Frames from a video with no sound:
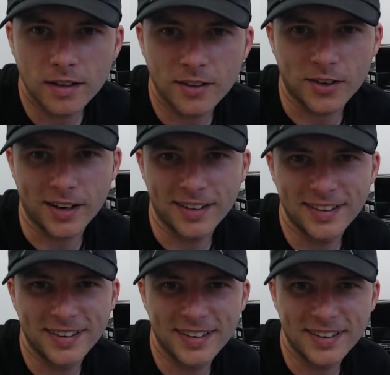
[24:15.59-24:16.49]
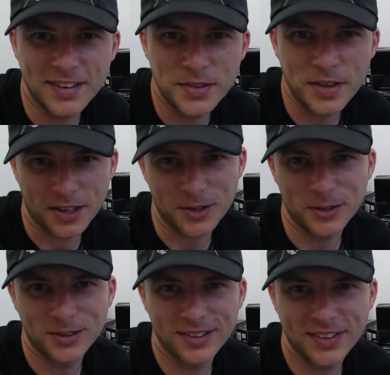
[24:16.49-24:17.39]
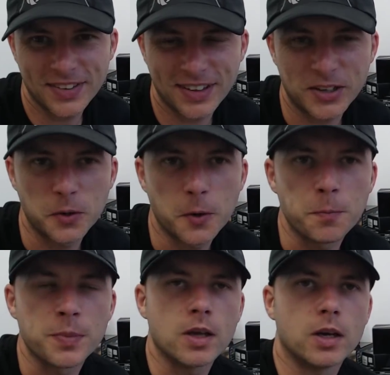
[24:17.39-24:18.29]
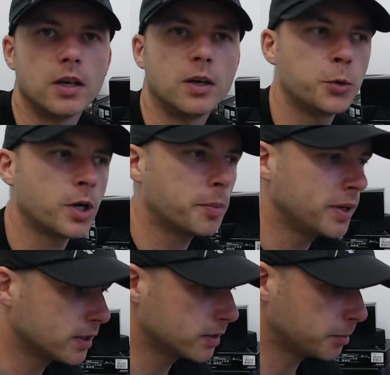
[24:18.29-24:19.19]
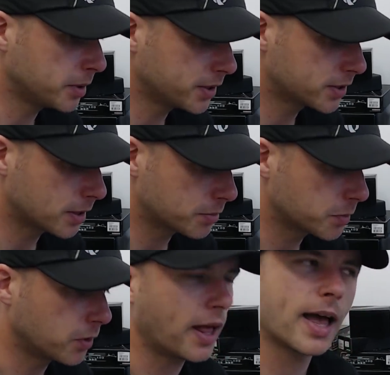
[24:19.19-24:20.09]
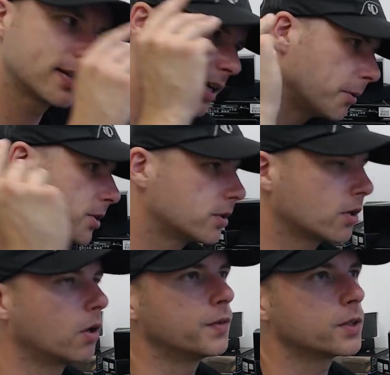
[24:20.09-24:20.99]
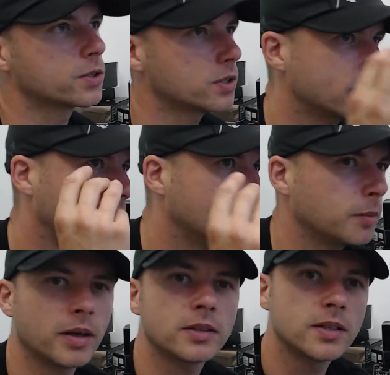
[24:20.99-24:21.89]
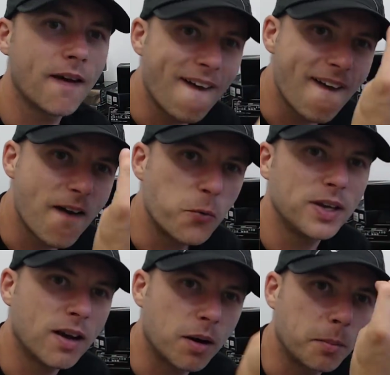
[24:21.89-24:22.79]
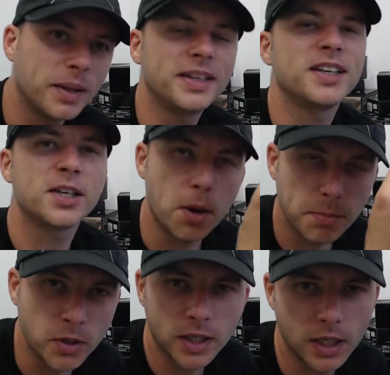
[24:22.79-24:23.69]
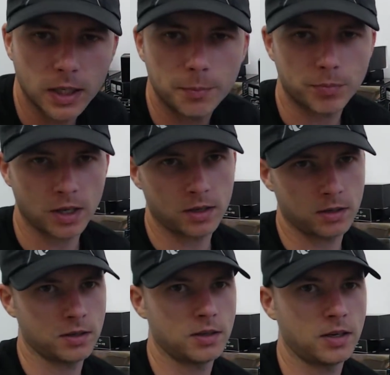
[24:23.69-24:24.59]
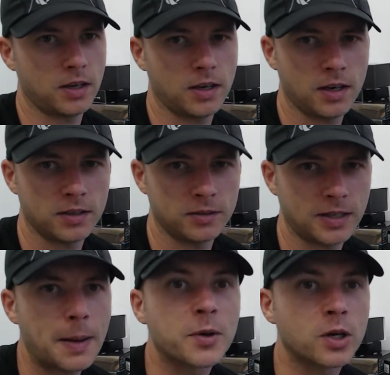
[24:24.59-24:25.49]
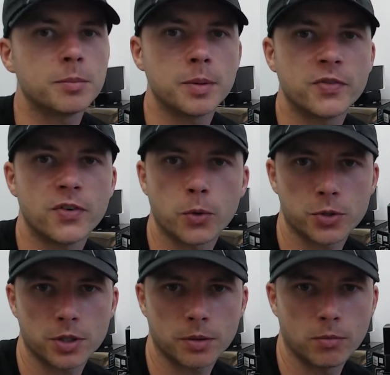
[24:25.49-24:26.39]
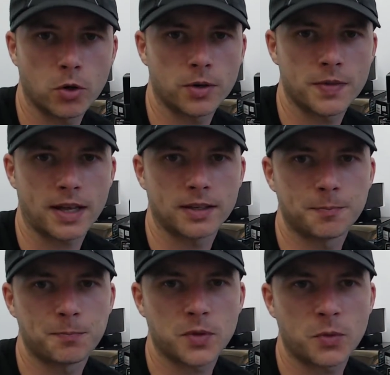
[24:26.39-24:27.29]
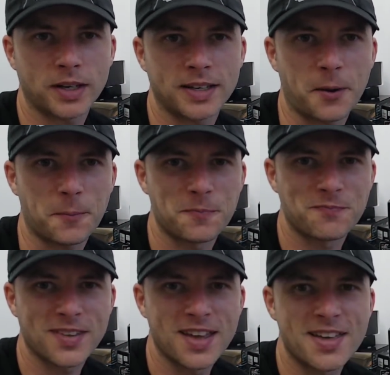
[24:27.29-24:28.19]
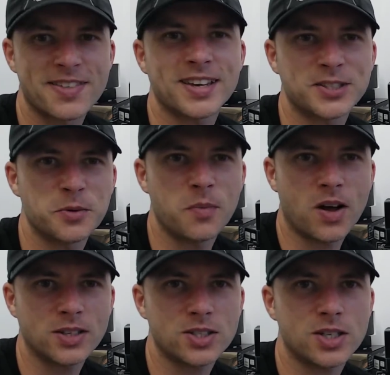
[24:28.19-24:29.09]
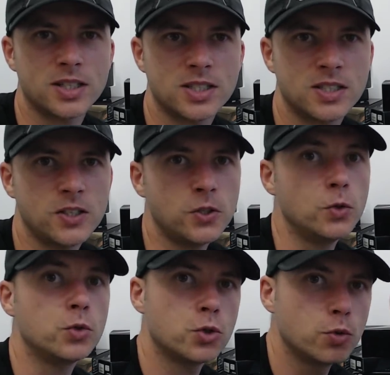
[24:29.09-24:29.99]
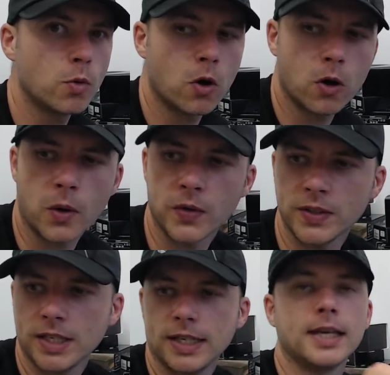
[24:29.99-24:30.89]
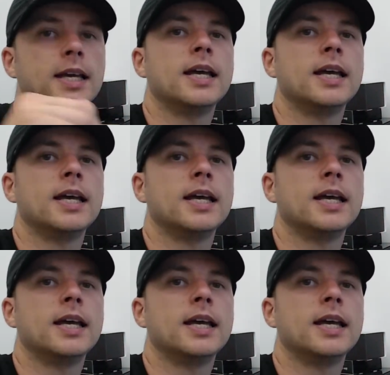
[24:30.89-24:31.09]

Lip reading: okay. Thank you. We are building some small, how is it called? Not society, but we are building community, and I'm gonna be focusing more on that right now. Thanks so much, and see you tomorrow on the